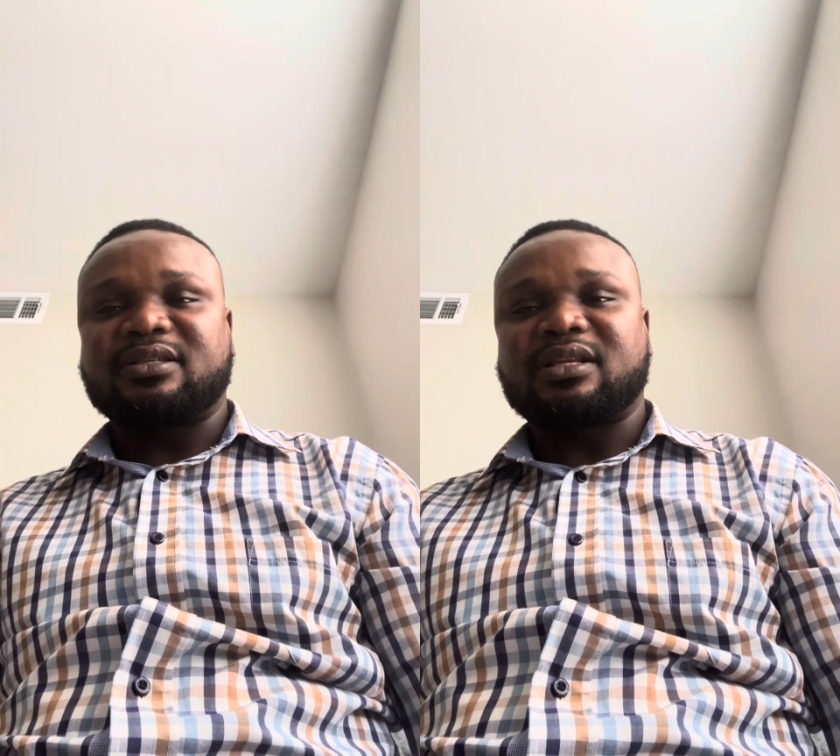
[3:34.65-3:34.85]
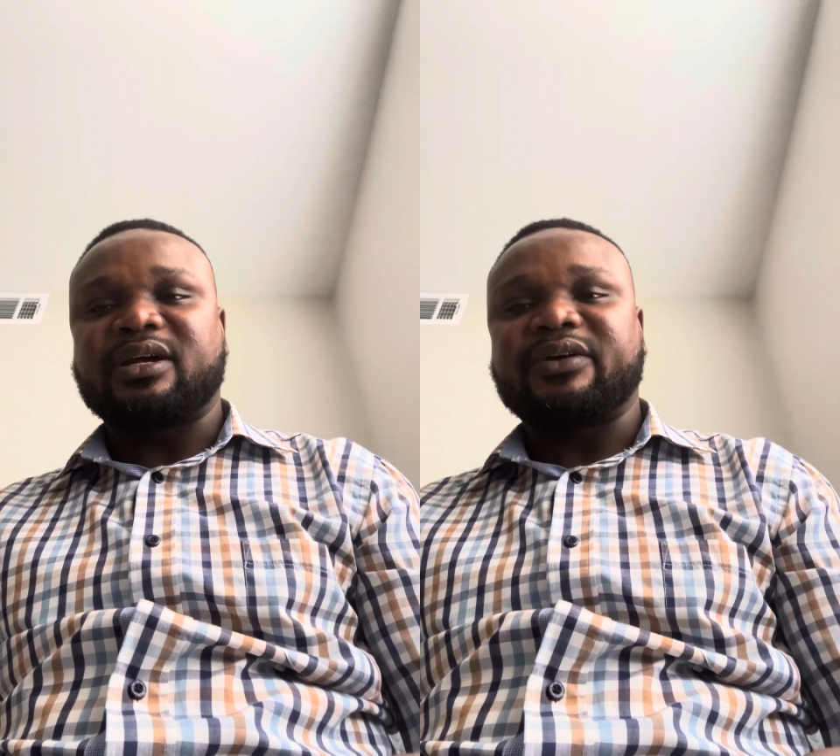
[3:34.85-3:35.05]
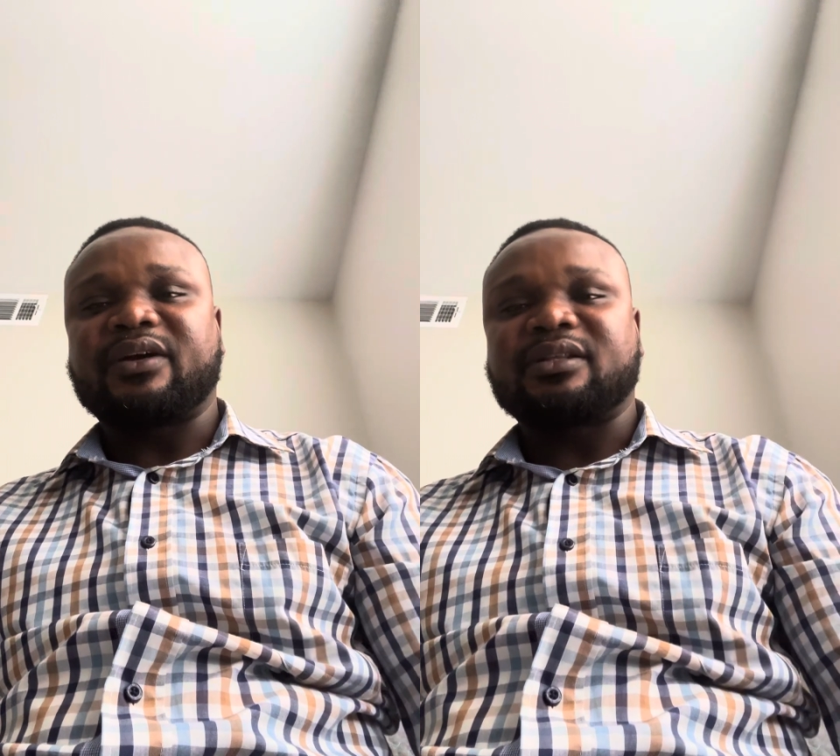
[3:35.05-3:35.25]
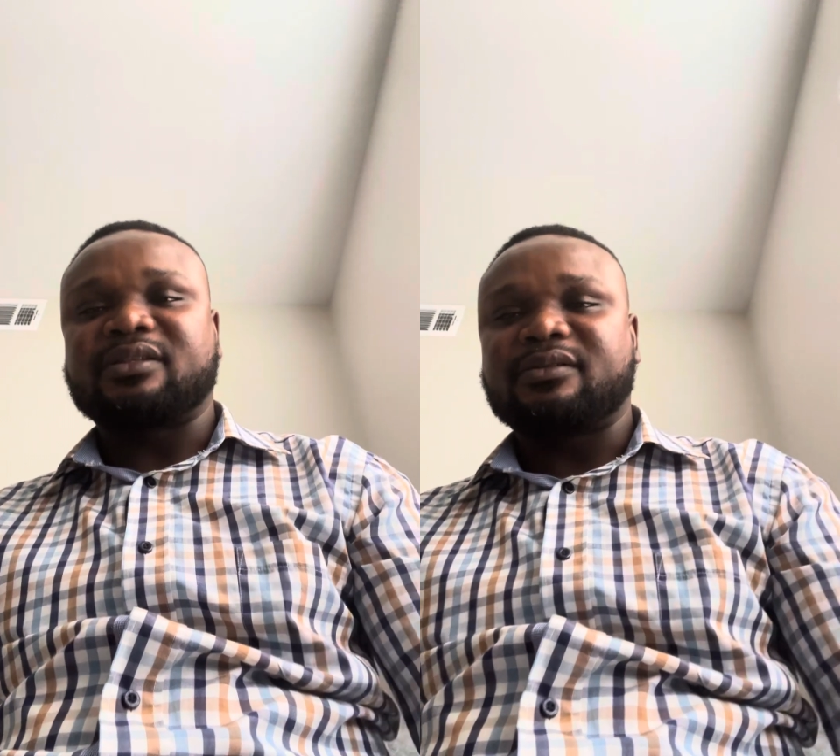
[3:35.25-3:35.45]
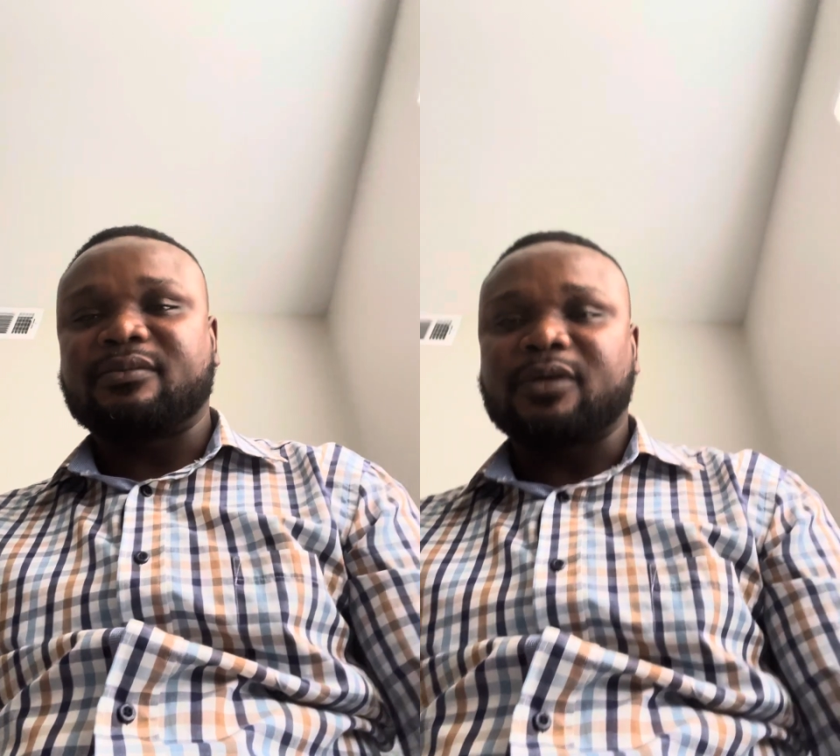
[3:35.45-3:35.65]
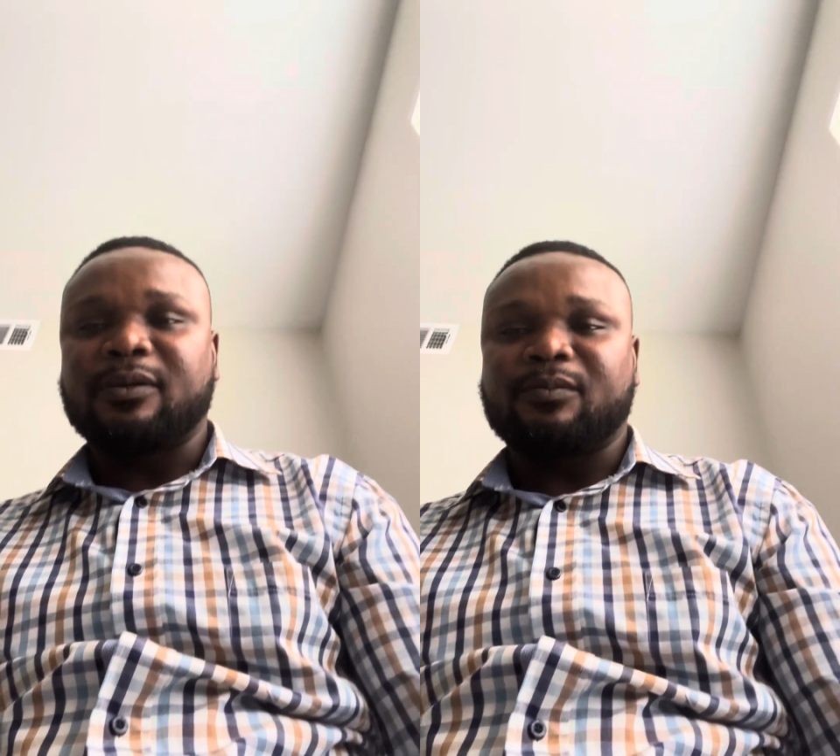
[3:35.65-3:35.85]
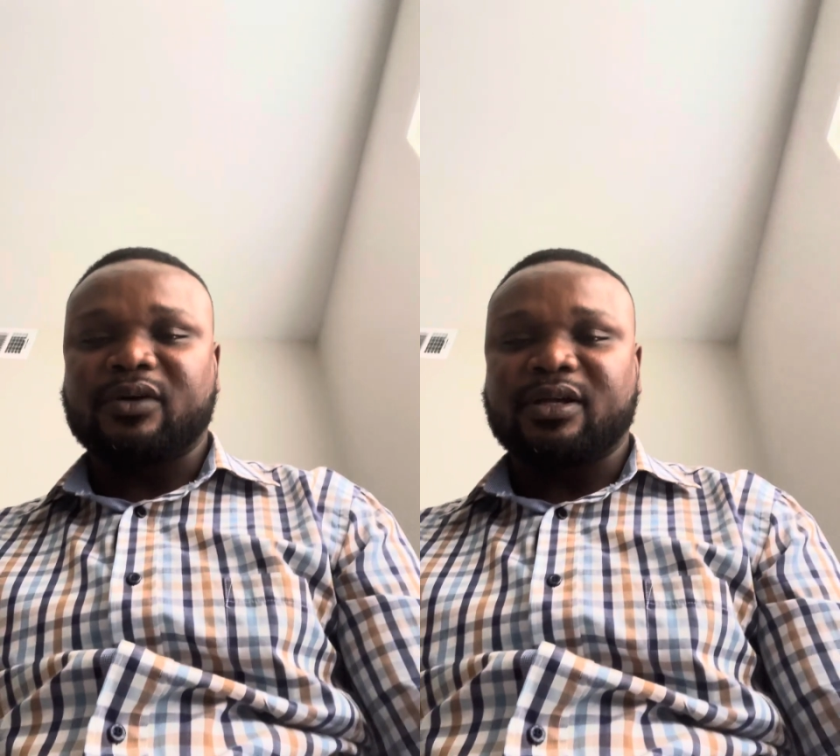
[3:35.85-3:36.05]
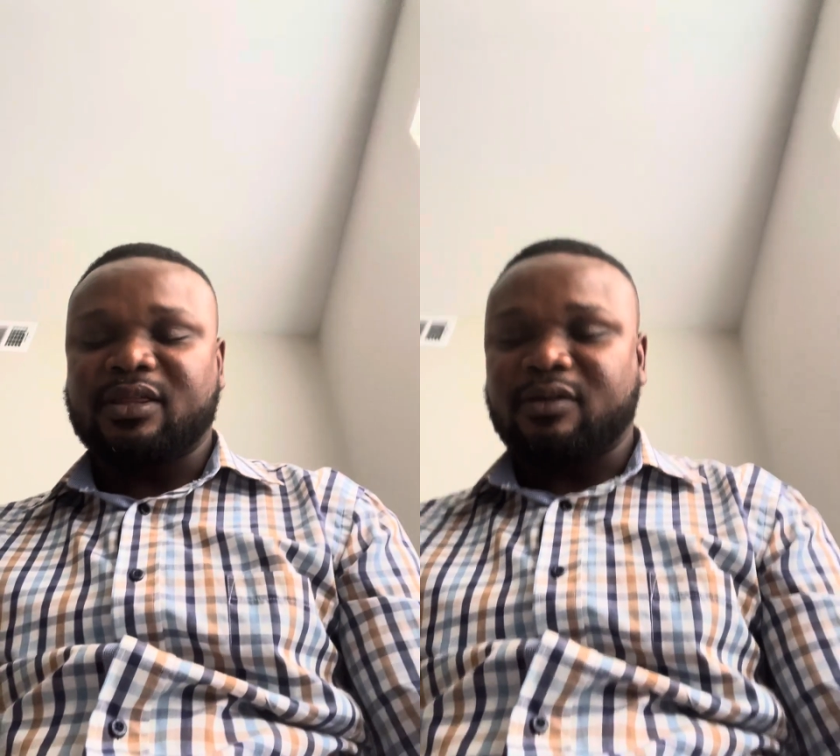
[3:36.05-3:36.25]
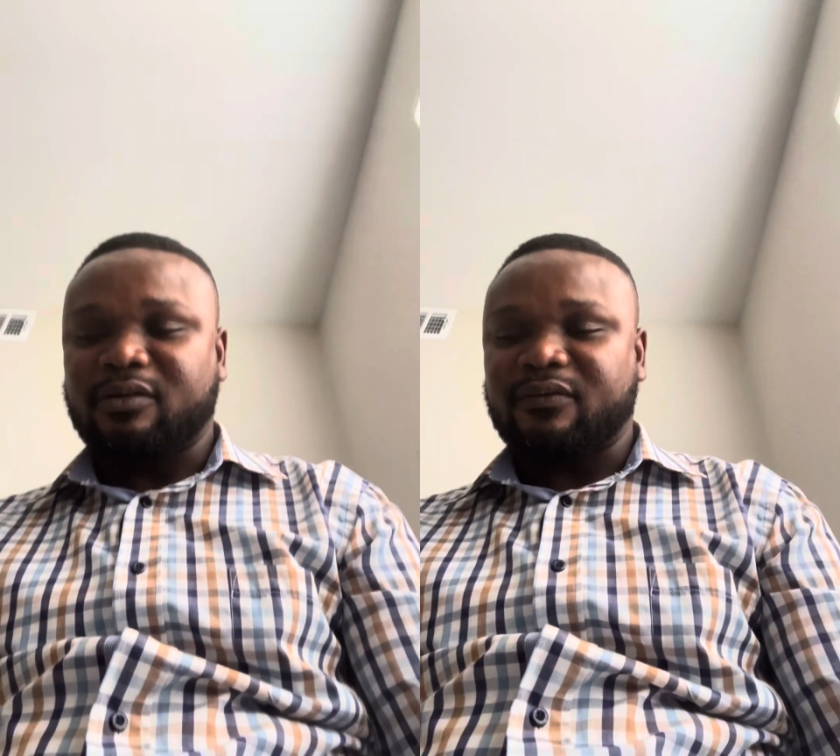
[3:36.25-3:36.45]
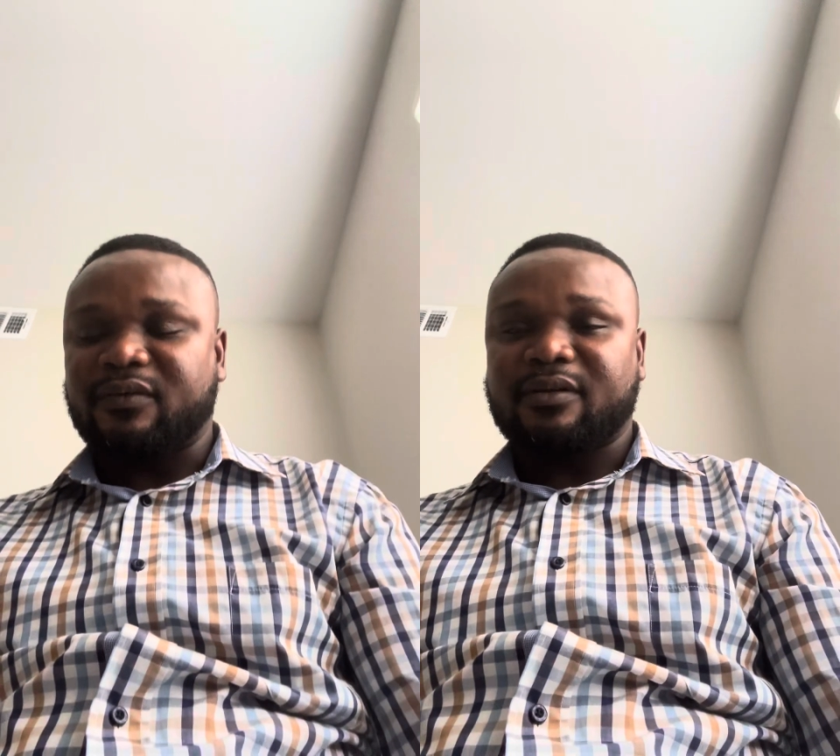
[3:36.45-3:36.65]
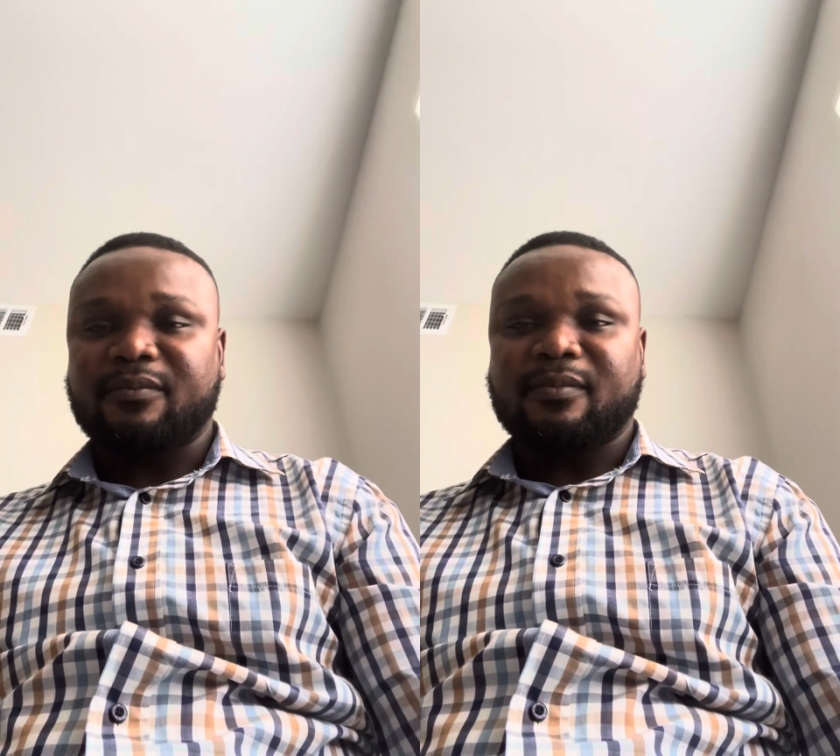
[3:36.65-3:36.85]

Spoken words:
salary and employee turnover.